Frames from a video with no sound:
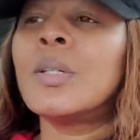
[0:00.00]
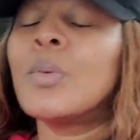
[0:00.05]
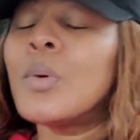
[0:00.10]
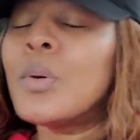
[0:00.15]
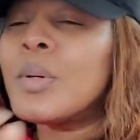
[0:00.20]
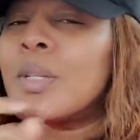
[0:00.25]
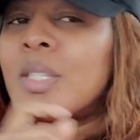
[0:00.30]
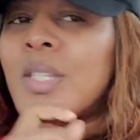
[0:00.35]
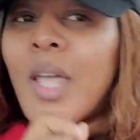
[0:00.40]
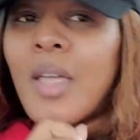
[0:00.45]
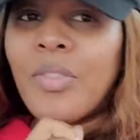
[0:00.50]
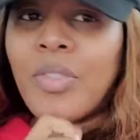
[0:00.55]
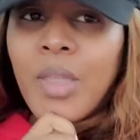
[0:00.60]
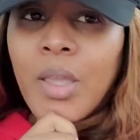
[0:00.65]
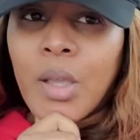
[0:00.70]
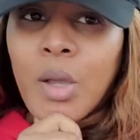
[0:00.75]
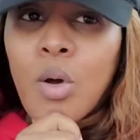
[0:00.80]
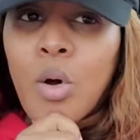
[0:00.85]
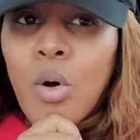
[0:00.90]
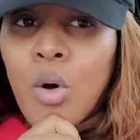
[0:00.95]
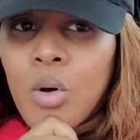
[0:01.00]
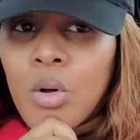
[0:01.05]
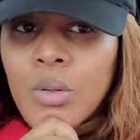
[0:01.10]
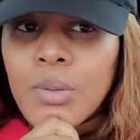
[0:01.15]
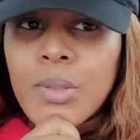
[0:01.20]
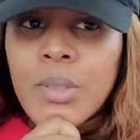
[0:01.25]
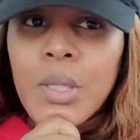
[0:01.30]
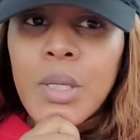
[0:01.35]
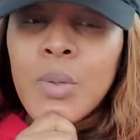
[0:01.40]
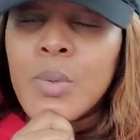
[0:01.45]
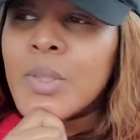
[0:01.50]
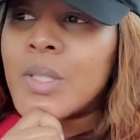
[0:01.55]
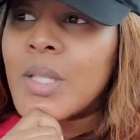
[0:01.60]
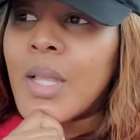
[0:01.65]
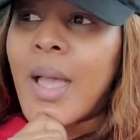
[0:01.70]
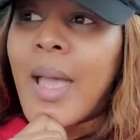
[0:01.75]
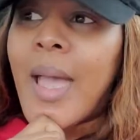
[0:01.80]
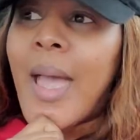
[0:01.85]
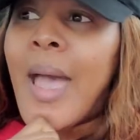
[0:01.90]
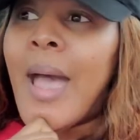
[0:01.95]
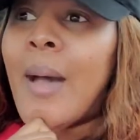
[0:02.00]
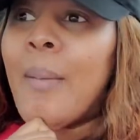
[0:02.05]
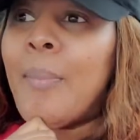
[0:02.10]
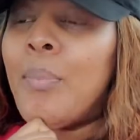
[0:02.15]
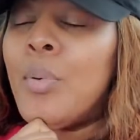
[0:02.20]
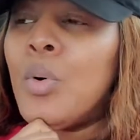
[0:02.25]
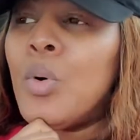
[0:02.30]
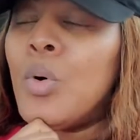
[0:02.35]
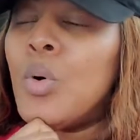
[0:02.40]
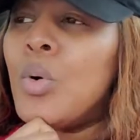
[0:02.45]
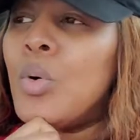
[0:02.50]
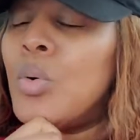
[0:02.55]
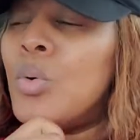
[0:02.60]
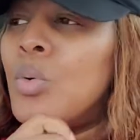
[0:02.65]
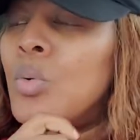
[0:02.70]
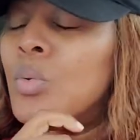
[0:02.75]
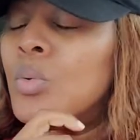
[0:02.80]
What was that thing called? It was an apple